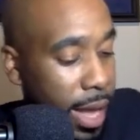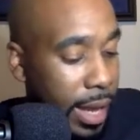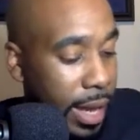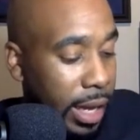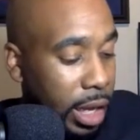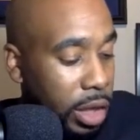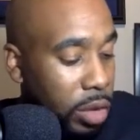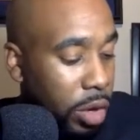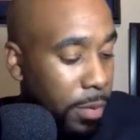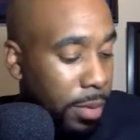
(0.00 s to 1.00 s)
and
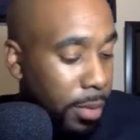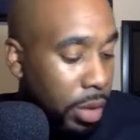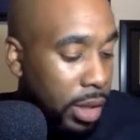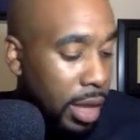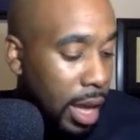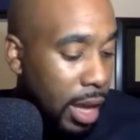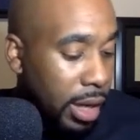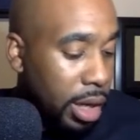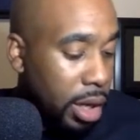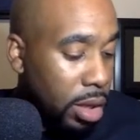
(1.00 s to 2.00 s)
included promoting the
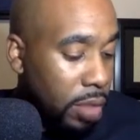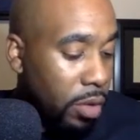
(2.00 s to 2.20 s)
ideas of